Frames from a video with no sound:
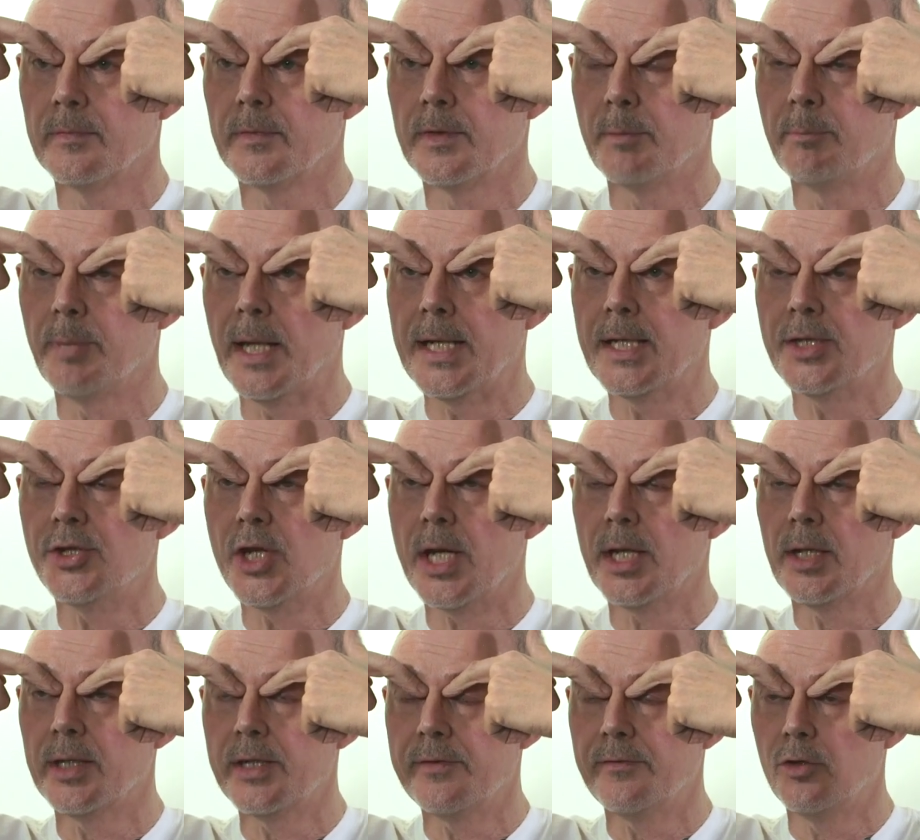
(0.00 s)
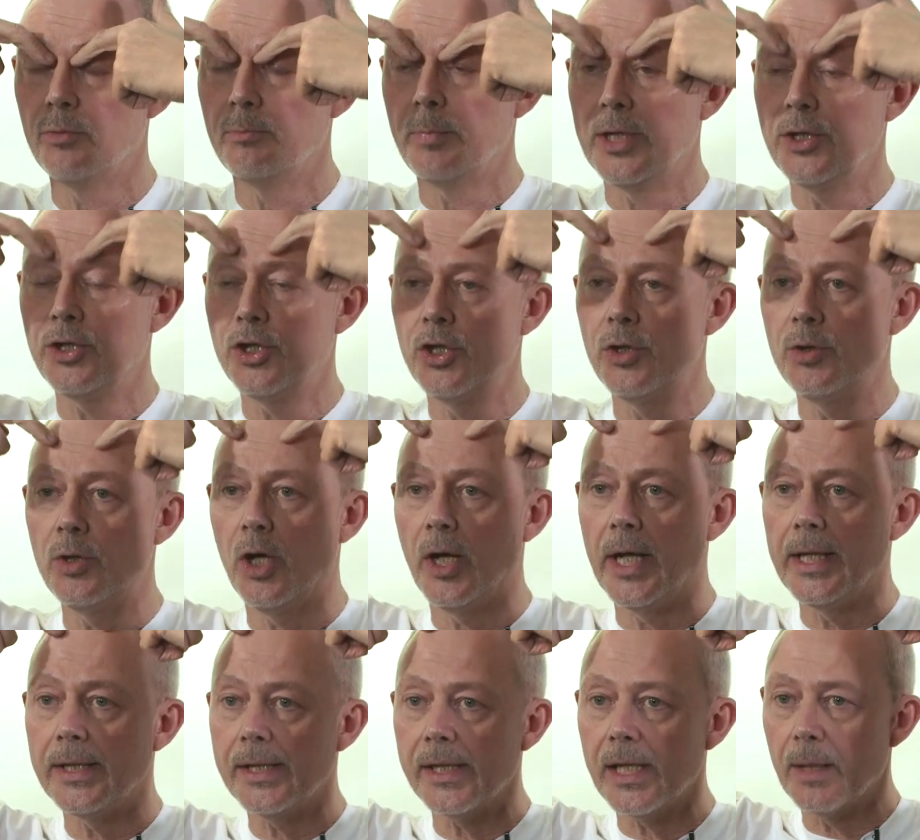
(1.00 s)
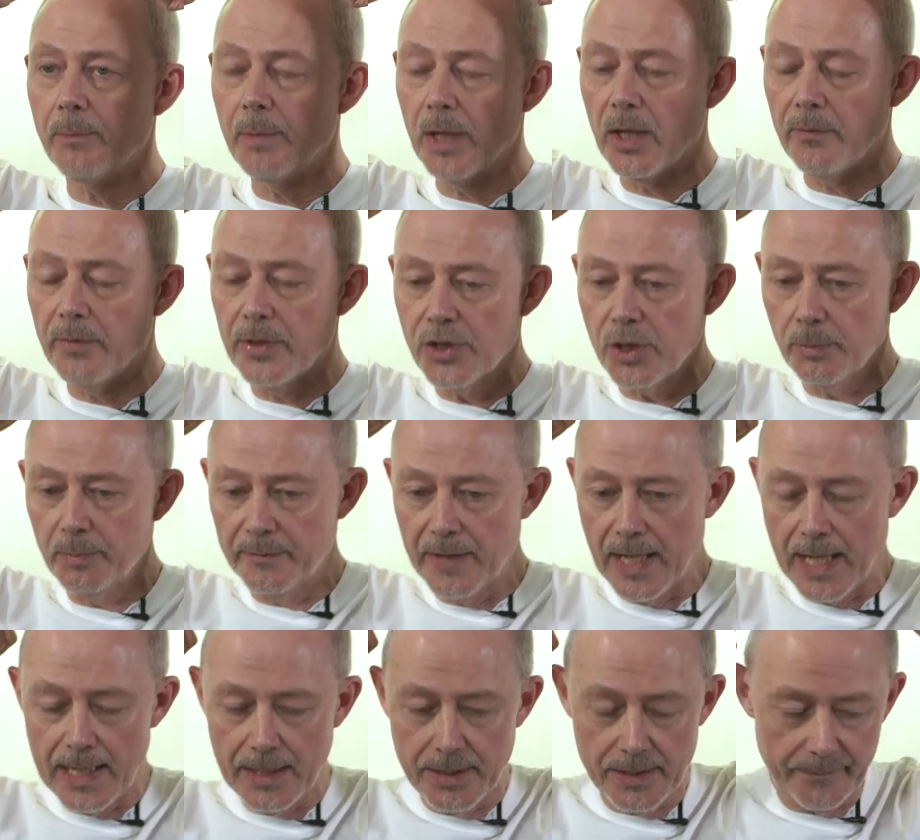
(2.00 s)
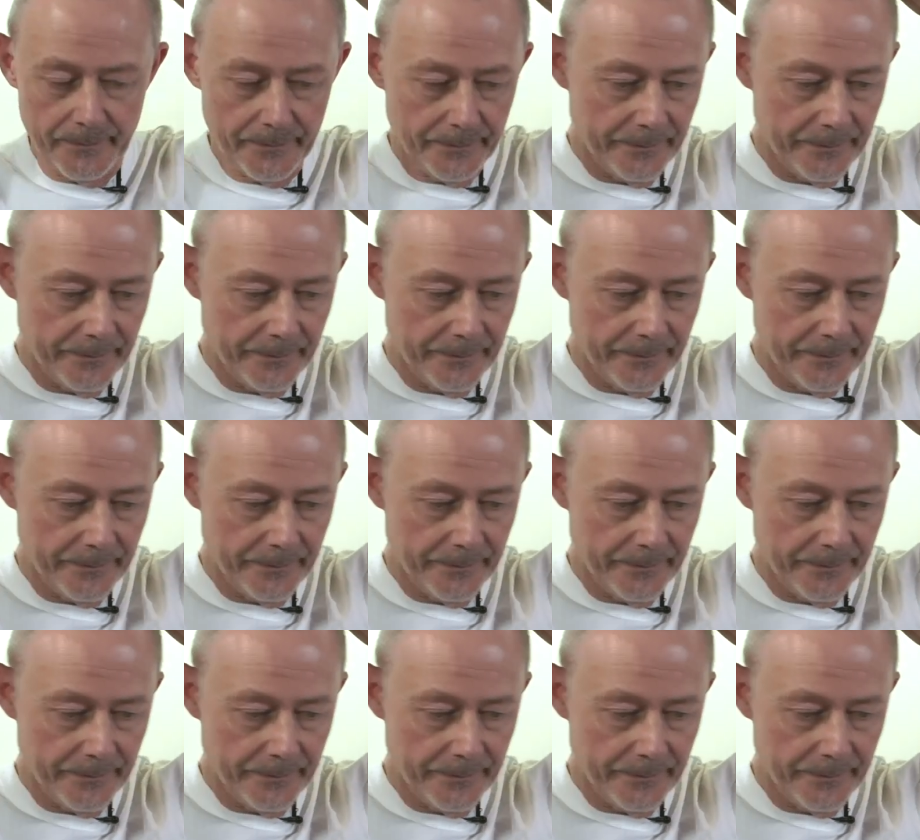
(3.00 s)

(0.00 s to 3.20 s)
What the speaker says: The bladder channel is formed by two lines coming over the top of the head